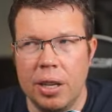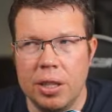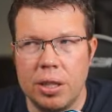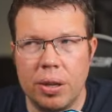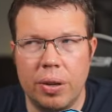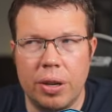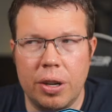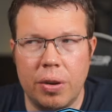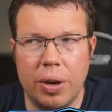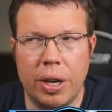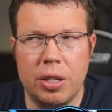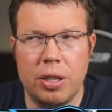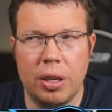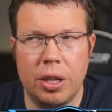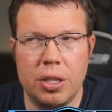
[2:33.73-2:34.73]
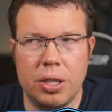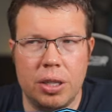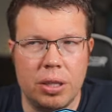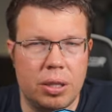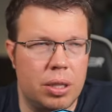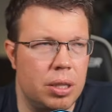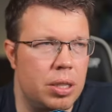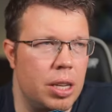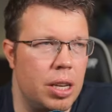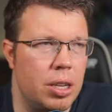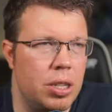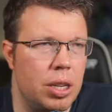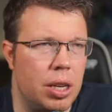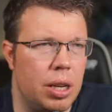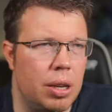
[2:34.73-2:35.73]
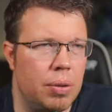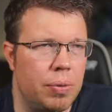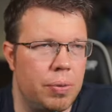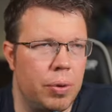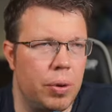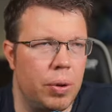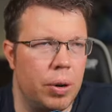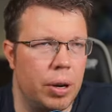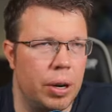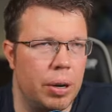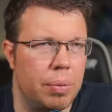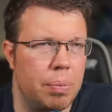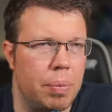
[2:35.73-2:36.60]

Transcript: So congratulations to CG for